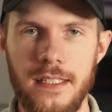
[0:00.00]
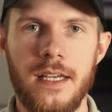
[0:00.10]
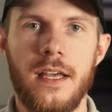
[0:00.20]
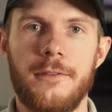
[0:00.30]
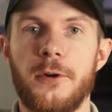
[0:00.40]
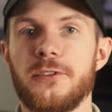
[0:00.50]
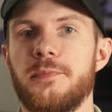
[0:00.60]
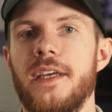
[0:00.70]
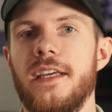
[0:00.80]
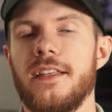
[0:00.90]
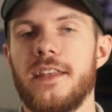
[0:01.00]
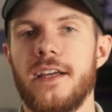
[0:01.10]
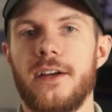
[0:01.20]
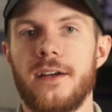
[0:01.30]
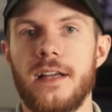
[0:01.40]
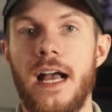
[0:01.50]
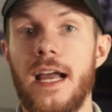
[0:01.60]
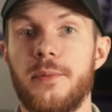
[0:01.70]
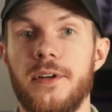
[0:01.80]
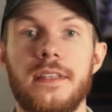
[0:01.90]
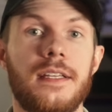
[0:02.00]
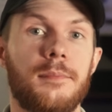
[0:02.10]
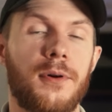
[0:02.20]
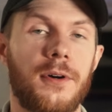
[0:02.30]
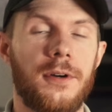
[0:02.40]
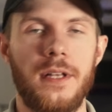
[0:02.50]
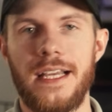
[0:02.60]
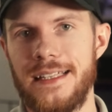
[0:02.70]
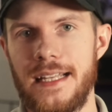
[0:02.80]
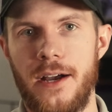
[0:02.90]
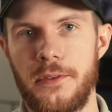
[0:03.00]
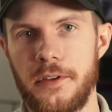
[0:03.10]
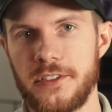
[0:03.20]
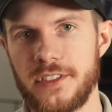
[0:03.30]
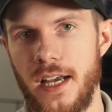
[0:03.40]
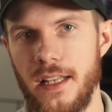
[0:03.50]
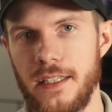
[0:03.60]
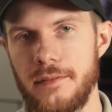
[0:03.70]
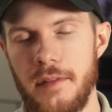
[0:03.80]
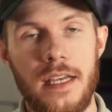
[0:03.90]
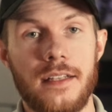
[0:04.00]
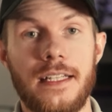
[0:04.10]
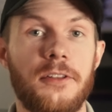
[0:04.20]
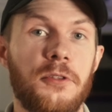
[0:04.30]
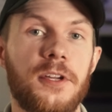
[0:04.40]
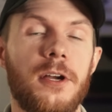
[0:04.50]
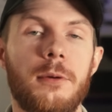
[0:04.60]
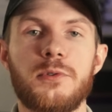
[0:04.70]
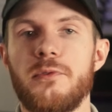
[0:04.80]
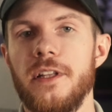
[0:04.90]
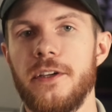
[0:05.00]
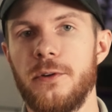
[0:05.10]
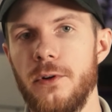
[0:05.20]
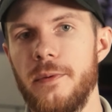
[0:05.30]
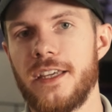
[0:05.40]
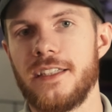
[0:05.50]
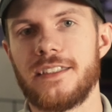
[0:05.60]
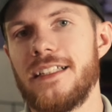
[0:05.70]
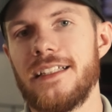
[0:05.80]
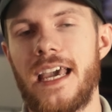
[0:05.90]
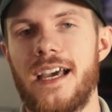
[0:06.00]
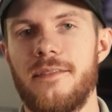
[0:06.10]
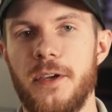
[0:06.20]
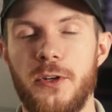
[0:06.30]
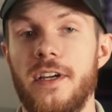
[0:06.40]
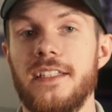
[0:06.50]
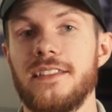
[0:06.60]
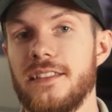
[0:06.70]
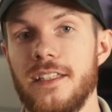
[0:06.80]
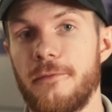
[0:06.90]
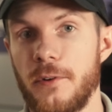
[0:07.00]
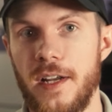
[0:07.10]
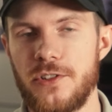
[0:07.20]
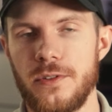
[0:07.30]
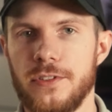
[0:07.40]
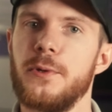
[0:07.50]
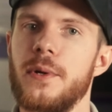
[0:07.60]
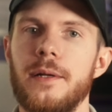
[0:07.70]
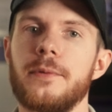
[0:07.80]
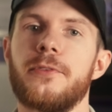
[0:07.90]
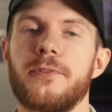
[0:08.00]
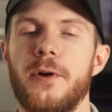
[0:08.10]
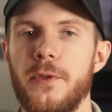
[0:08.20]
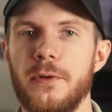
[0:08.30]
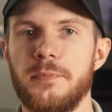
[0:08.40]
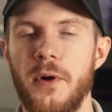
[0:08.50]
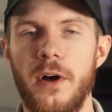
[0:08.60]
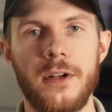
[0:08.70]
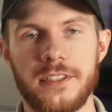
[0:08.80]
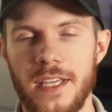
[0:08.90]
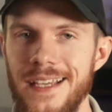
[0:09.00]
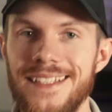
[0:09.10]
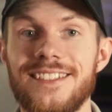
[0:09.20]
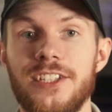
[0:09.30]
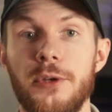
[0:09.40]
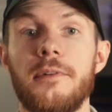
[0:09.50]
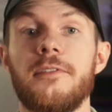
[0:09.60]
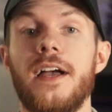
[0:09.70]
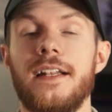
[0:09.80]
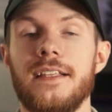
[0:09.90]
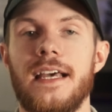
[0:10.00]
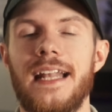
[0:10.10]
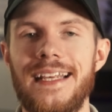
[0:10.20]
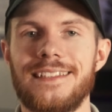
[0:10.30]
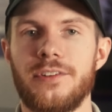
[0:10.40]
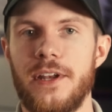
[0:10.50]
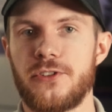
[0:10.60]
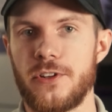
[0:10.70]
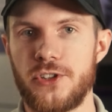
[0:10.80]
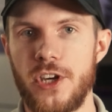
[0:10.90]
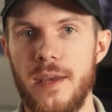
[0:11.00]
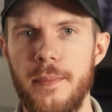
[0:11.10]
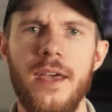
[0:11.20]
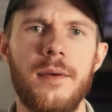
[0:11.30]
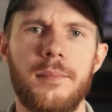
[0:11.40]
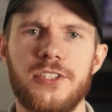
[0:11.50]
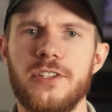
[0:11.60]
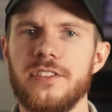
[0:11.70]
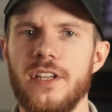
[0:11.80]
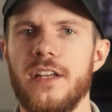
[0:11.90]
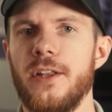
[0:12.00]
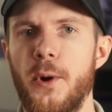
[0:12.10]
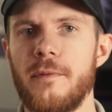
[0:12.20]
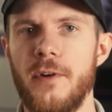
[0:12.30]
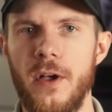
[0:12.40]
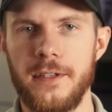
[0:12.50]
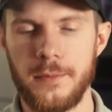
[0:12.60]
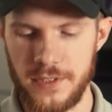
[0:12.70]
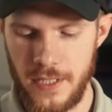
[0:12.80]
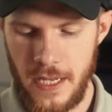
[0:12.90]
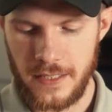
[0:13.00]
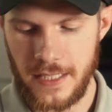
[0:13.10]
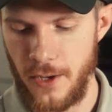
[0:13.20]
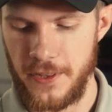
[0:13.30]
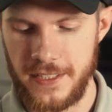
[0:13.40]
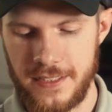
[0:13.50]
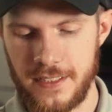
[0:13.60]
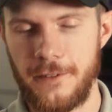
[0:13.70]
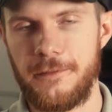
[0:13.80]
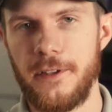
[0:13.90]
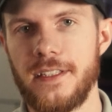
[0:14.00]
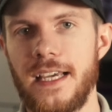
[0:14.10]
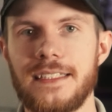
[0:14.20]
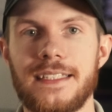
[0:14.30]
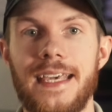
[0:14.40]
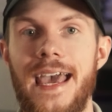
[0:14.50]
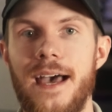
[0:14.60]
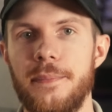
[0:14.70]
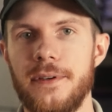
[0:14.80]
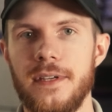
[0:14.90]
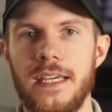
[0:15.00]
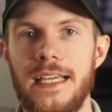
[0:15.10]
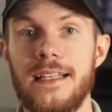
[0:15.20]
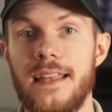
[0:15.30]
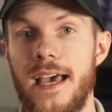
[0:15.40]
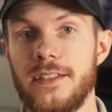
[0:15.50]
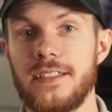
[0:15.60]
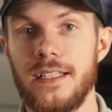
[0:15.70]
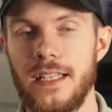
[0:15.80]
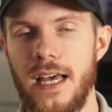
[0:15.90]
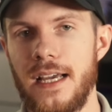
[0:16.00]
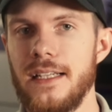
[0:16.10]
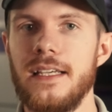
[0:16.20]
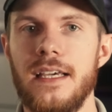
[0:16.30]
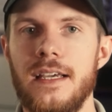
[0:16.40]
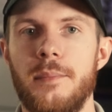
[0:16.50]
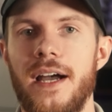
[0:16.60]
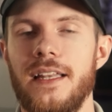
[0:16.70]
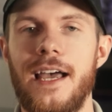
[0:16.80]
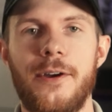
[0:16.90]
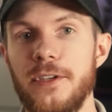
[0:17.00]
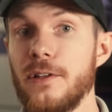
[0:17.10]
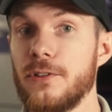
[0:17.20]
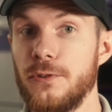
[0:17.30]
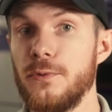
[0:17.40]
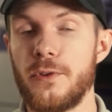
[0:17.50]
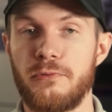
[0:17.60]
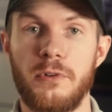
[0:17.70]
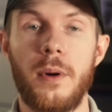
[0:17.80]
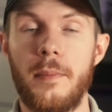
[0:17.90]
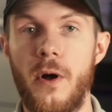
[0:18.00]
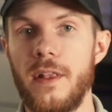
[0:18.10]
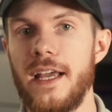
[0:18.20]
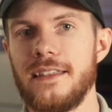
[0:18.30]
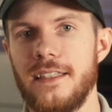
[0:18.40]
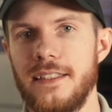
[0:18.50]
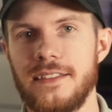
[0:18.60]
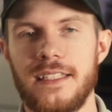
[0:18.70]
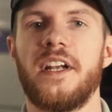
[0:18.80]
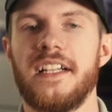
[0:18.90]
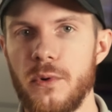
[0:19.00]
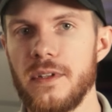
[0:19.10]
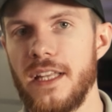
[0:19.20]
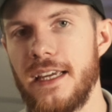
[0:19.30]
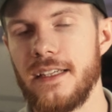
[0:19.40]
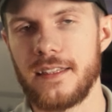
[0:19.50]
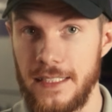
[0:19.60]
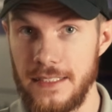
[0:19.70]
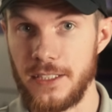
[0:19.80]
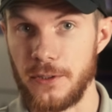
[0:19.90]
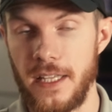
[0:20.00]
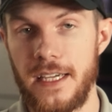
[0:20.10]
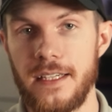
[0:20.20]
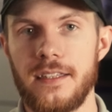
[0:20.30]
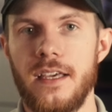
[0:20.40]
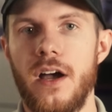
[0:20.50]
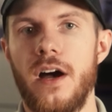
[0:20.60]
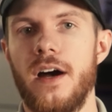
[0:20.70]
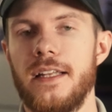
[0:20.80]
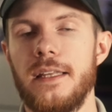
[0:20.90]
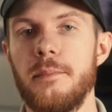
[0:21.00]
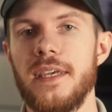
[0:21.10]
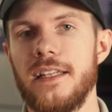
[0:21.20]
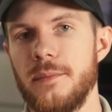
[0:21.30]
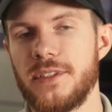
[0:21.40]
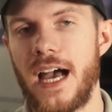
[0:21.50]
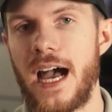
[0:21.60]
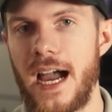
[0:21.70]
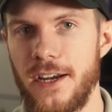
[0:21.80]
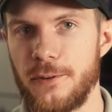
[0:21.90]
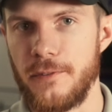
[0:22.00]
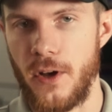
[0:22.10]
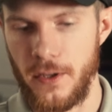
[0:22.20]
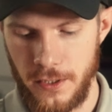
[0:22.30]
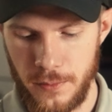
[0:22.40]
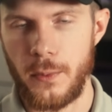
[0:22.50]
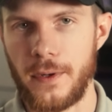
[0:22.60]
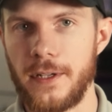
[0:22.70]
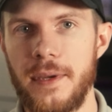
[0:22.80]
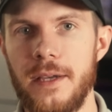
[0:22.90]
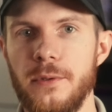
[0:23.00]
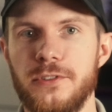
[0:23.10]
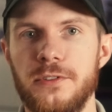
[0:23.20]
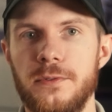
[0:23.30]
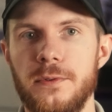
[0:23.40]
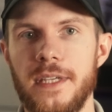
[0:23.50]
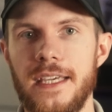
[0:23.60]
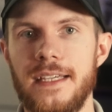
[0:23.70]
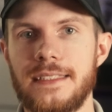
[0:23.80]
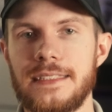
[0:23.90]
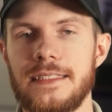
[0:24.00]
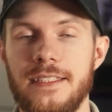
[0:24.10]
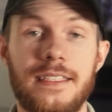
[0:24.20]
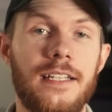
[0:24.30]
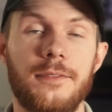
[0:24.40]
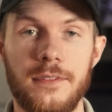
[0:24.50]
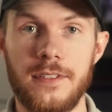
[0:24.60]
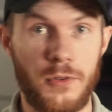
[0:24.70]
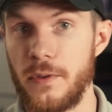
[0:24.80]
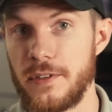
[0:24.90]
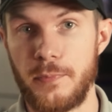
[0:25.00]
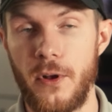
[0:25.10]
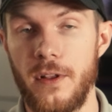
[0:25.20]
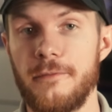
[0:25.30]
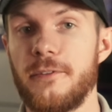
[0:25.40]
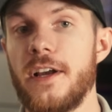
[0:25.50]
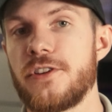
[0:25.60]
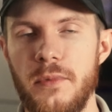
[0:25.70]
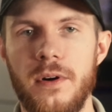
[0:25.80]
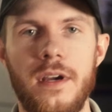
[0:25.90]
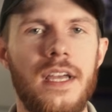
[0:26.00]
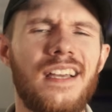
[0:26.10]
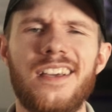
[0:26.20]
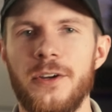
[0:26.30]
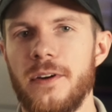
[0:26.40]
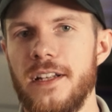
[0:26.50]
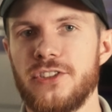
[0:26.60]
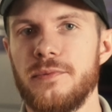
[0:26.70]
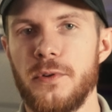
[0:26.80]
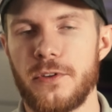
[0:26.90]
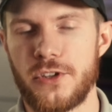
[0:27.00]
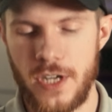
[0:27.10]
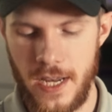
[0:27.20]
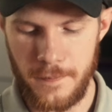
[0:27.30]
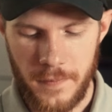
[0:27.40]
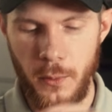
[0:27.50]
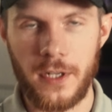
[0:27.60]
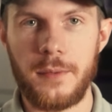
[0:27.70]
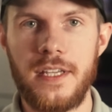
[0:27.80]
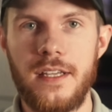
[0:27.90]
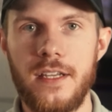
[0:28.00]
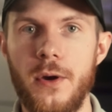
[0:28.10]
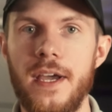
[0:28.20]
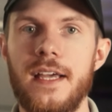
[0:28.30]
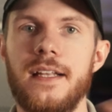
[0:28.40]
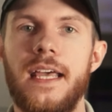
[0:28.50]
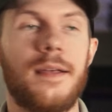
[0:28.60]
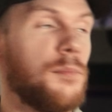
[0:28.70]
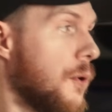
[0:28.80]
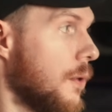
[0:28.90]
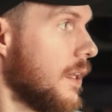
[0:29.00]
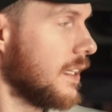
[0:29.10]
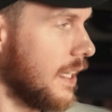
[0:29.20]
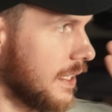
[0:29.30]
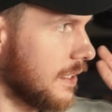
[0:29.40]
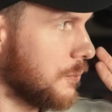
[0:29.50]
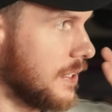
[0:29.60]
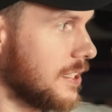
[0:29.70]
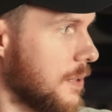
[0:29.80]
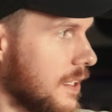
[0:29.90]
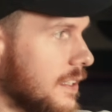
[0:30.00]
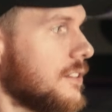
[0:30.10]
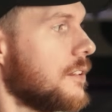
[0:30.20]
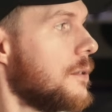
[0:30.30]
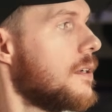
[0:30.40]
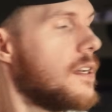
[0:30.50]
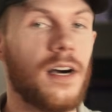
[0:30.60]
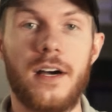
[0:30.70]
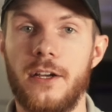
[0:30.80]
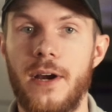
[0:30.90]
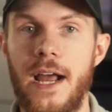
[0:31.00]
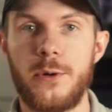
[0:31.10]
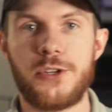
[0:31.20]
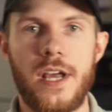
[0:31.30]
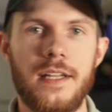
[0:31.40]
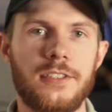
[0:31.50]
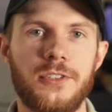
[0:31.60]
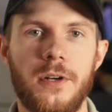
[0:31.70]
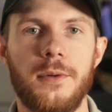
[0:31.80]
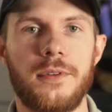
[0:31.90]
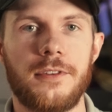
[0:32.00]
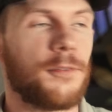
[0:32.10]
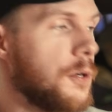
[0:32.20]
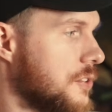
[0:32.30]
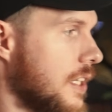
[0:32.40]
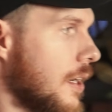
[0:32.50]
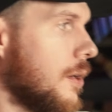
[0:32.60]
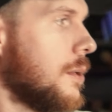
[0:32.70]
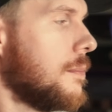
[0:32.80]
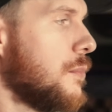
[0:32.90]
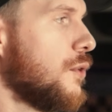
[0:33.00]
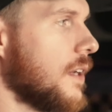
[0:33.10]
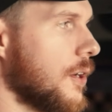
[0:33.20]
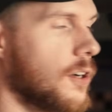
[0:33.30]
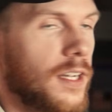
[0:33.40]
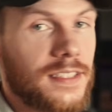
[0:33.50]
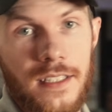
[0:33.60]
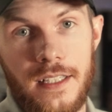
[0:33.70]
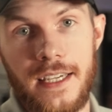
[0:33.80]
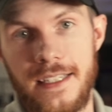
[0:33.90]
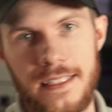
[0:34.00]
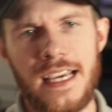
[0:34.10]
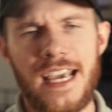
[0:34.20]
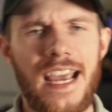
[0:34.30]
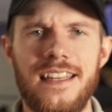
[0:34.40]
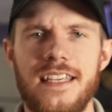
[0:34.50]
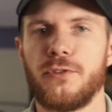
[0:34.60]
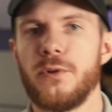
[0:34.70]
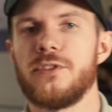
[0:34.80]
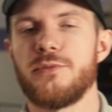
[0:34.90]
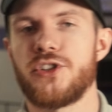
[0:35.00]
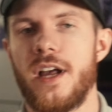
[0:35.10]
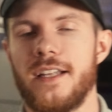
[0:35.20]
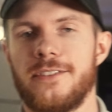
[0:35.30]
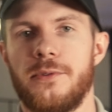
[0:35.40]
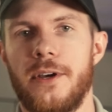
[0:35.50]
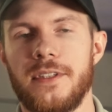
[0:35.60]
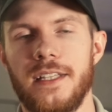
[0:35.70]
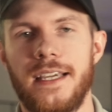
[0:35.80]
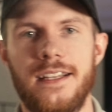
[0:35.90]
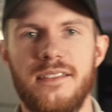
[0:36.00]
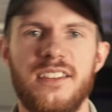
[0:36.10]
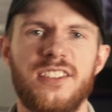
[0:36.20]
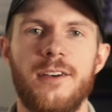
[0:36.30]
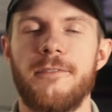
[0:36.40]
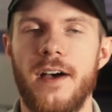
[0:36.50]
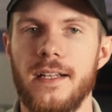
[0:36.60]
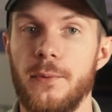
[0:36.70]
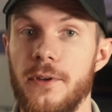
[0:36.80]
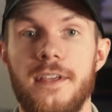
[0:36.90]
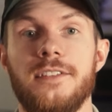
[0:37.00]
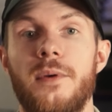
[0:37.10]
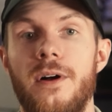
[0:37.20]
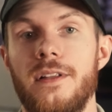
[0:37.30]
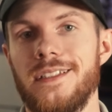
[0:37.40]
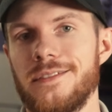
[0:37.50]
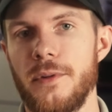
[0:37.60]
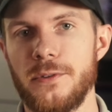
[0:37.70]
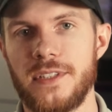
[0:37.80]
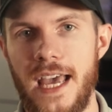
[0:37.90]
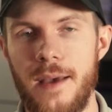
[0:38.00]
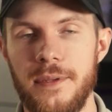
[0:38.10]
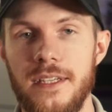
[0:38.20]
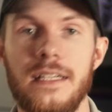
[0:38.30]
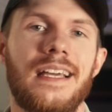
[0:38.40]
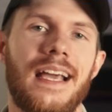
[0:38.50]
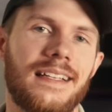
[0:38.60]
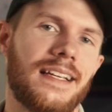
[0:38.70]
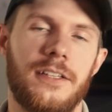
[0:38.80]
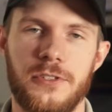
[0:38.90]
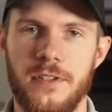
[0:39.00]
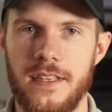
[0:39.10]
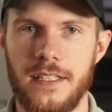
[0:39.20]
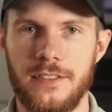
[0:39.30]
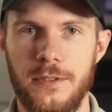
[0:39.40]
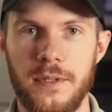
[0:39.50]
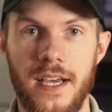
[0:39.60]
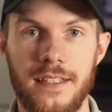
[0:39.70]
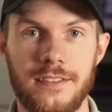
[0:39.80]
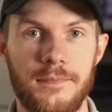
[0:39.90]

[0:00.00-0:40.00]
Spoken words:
first being their hybrid, then Pearl, and now their Solid. Now, the Theorems were really cool because they didn't have the crazy differentials. You were able to throw those balls, still providing that asymmetric shape, but just on lower volumes. Now, this is going to fill a nice gap in that line by allowing you to throw a ball like this, creating more length, easier length on medium to higher volume. We're gonna be able to stay and throw this ball on fresh more, create a smoother shape. We're gonna go ahead and bowling like we typically do on our house shot, starting with the first arrow, moving across the lane, and then throwing some shots throughout the lane to find where this ball is most happy and to illustrate that to you guys.